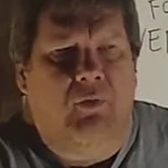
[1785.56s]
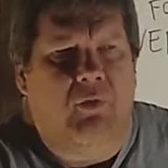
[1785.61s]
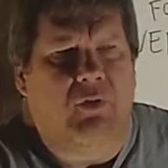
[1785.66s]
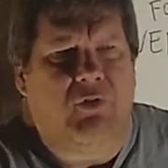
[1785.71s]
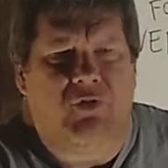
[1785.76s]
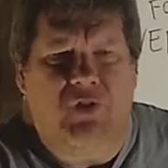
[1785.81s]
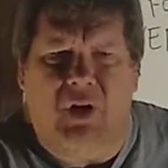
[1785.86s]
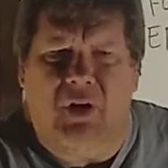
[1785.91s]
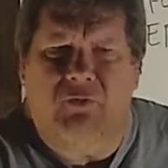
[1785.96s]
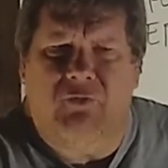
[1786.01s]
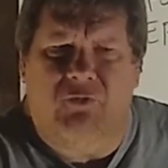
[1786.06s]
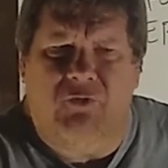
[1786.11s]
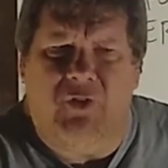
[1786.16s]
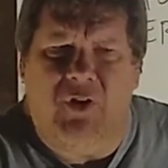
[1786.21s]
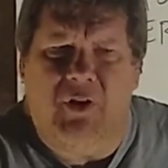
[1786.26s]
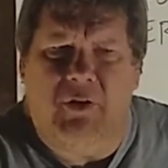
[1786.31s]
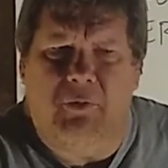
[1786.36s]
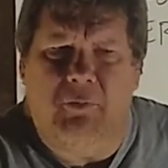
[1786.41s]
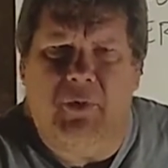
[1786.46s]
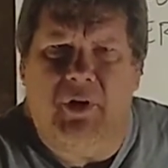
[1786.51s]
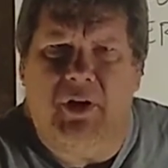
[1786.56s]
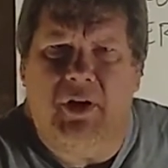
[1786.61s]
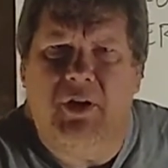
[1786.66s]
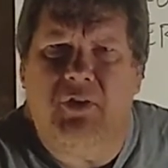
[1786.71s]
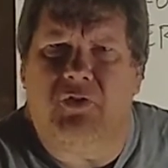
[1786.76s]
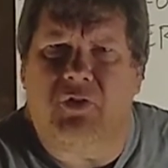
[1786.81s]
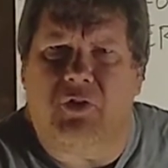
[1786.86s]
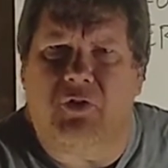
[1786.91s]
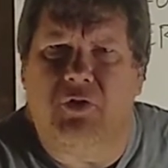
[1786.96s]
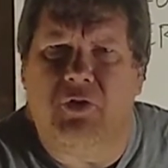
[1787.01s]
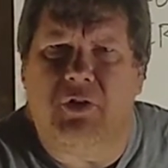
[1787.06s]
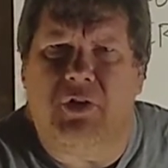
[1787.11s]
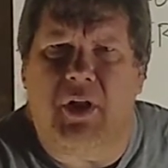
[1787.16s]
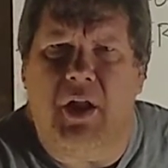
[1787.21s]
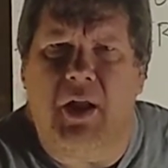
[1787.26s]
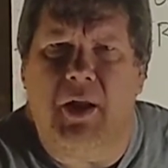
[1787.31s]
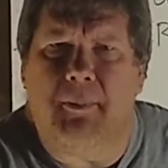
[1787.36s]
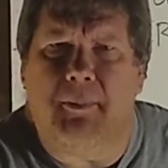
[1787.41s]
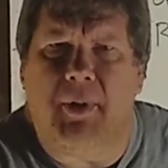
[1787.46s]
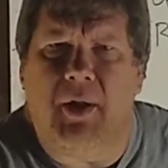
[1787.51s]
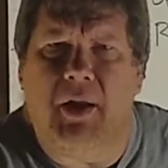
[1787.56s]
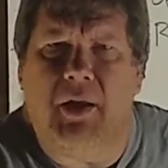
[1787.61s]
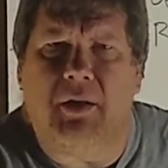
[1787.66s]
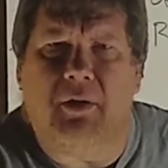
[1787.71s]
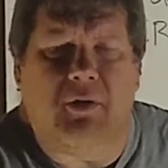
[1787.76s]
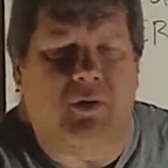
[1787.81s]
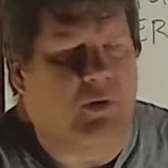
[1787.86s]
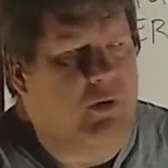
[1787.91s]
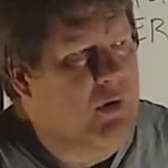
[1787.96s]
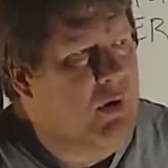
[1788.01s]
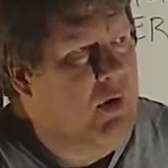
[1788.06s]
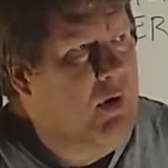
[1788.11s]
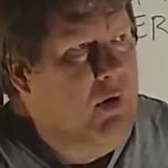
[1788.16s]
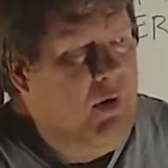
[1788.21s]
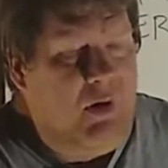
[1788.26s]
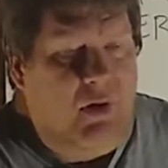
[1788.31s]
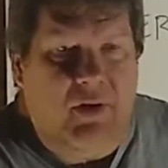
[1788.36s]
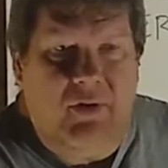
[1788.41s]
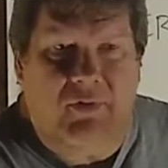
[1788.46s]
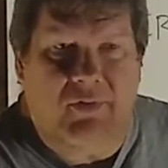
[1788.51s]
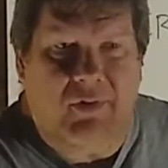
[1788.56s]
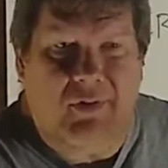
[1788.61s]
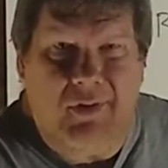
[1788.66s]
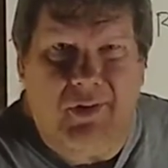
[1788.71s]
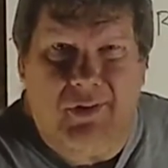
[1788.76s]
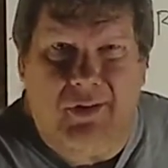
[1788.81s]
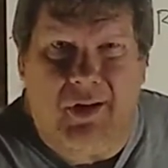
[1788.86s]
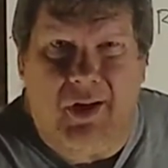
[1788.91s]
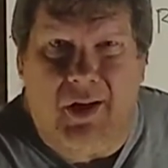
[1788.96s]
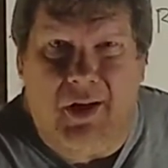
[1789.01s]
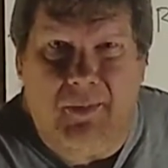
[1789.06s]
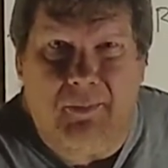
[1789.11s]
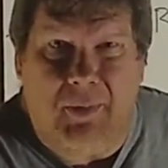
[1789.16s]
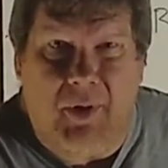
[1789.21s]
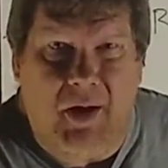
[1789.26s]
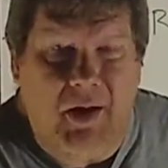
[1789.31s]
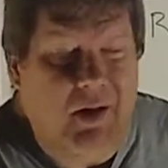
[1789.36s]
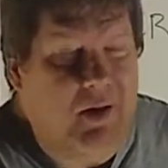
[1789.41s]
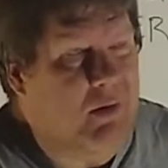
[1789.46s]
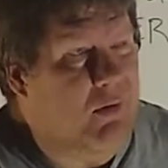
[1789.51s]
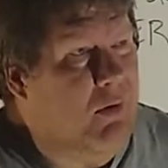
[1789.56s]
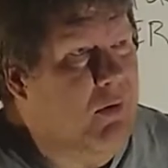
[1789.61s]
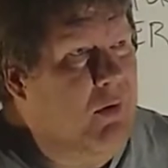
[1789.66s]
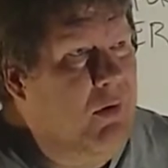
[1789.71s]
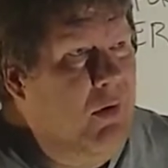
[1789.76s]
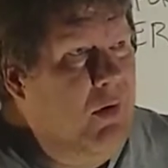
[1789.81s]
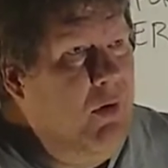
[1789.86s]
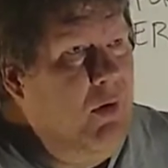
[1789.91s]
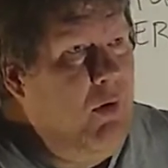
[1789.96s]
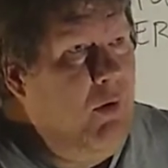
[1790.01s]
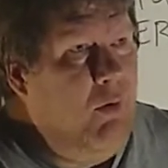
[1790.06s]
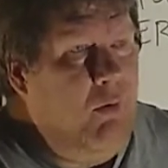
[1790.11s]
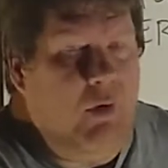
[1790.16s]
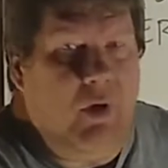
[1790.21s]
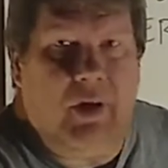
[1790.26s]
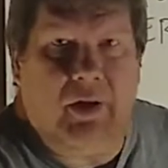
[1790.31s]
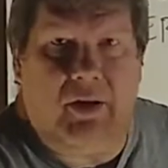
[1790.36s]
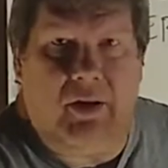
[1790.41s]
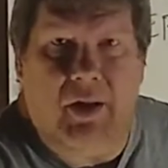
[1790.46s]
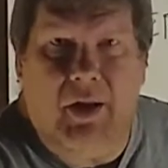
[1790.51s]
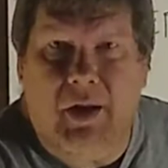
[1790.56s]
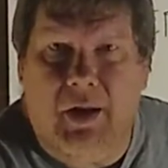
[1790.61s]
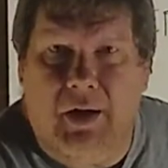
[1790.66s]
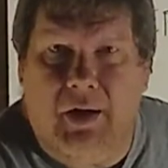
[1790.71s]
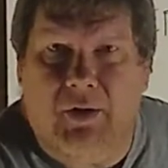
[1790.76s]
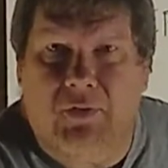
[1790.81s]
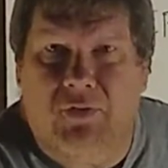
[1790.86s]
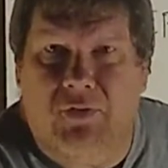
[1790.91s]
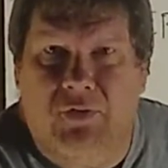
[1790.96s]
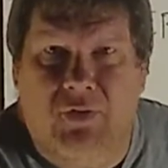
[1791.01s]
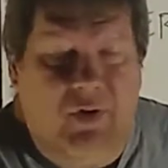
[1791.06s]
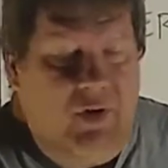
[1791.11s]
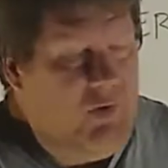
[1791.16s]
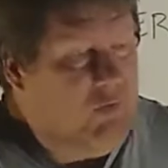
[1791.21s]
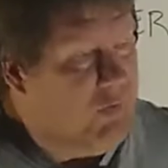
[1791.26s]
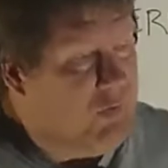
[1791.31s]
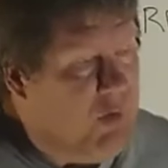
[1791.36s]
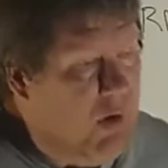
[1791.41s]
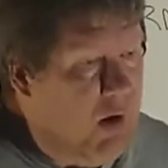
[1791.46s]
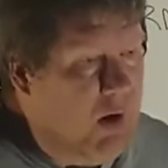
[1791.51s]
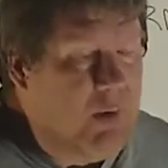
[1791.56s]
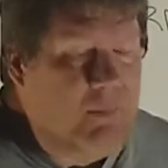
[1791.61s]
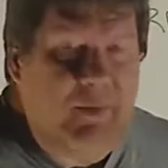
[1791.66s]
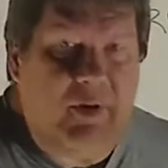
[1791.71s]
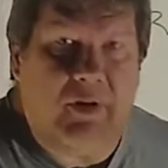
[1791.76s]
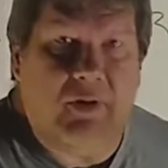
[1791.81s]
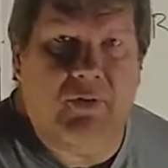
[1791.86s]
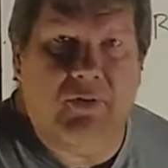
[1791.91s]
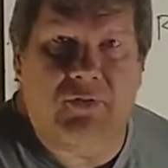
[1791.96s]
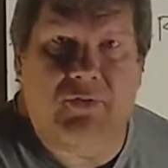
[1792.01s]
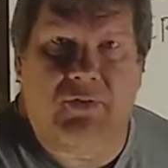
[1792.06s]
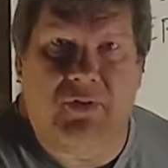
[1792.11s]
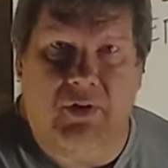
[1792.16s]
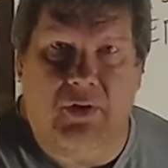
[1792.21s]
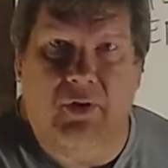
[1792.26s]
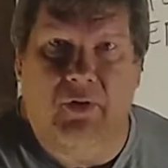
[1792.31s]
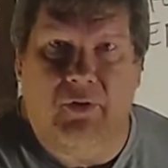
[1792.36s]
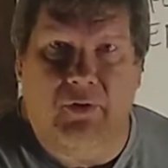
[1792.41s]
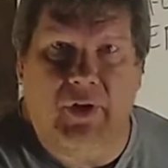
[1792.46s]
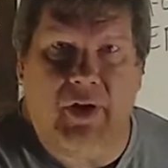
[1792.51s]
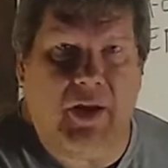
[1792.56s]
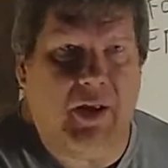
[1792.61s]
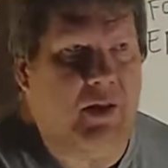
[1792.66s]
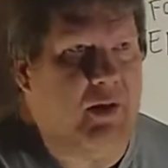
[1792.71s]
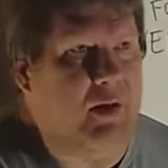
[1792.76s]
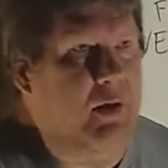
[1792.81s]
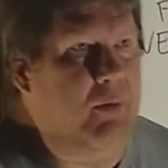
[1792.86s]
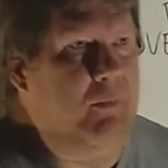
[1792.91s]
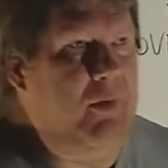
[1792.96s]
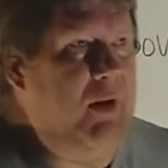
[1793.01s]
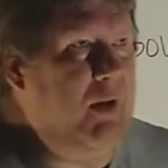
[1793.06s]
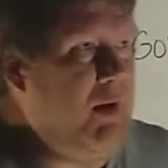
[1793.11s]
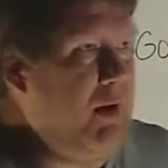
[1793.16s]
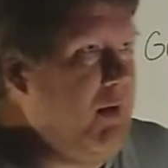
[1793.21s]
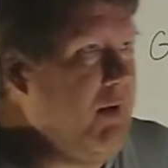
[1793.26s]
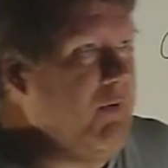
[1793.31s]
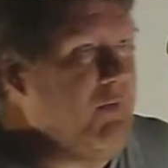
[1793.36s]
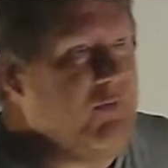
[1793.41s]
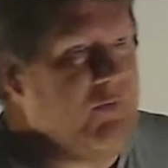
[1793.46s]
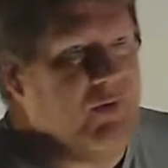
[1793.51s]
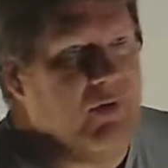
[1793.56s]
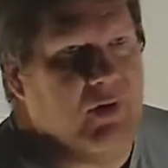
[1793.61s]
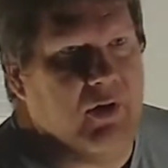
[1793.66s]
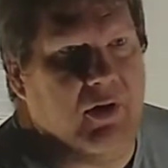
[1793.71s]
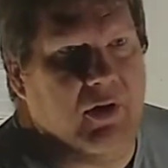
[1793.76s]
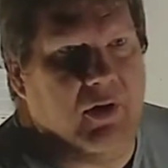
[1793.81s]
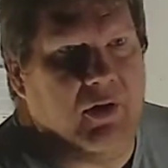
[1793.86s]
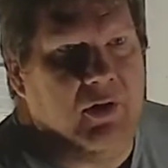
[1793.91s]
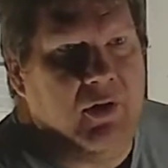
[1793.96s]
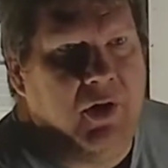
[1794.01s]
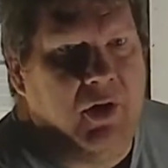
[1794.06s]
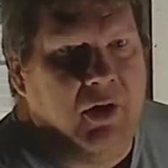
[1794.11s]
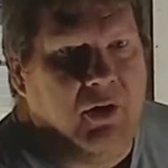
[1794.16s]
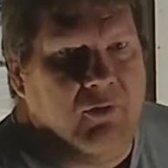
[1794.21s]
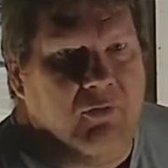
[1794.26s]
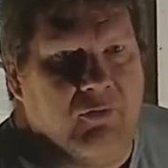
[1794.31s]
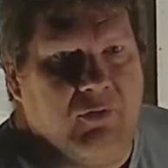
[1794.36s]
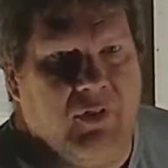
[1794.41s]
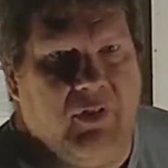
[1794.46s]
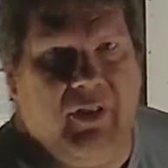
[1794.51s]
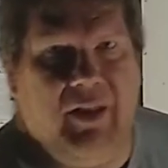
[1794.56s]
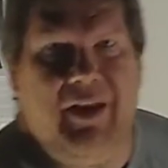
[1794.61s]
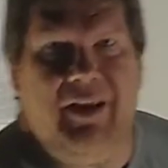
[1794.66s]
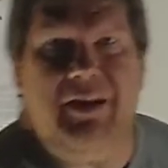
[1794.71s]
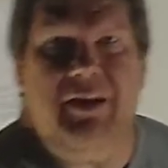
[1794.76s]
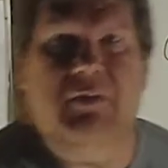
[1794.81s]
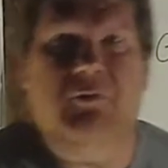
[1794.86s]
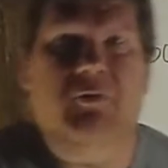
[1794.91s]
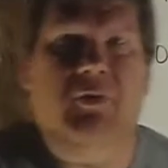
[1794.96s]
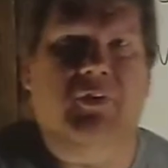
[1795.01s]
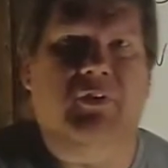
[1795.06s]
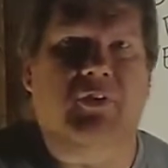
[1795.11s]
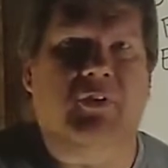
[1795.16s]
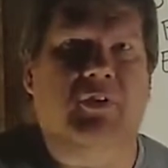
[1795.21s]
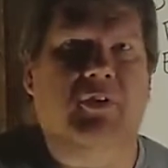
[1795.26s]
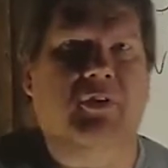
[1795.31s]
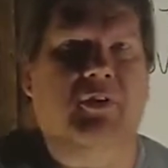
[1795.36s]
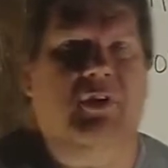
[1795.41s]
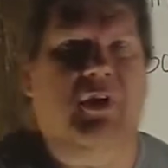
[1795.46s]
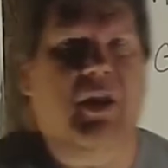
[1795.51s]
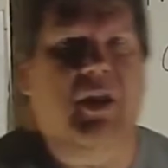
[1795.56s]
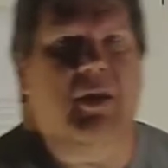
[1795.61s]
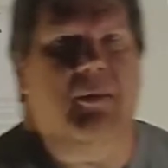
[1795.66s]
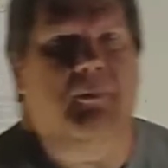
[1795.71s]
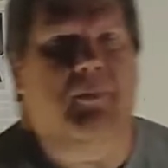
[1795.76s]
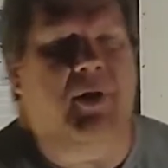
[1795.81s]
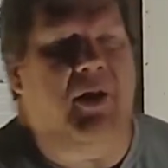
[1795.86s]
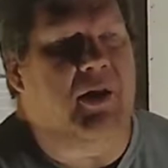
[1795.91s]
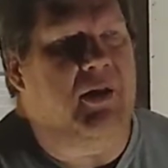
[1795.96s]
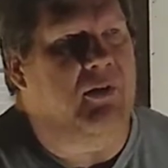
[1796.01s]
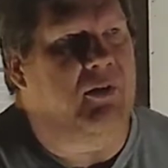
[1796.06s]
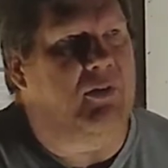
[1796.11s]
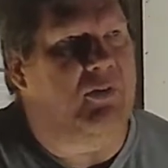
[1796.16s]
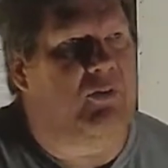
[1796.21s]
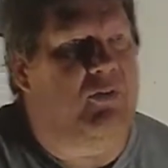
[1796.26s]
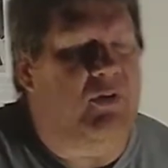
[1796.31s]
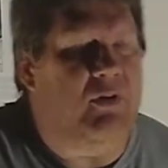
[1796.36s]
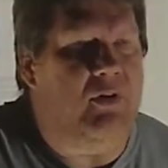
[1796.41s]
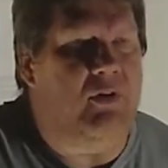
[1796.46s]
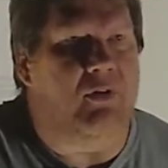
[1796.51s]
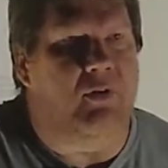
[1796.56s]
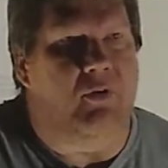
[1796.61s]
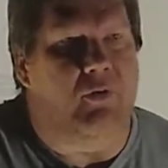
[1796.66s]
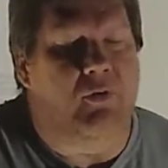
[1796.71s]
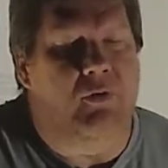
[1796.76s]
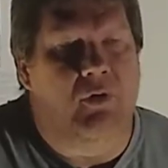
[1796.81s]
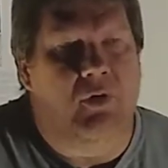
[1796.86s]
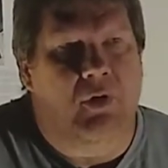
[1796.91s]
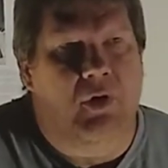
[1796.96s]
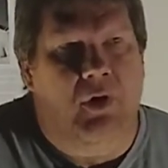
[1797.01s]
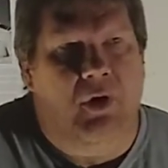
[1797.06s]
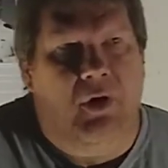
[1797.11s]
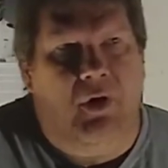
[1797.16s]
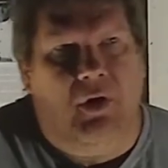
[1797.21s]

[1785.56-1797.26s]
well, John Fetterman, he's a good campaigner. He's a good campaigner. Well, I guess he's a communist. Do you know that? I mean, I guess Lenin was a good campaigner too.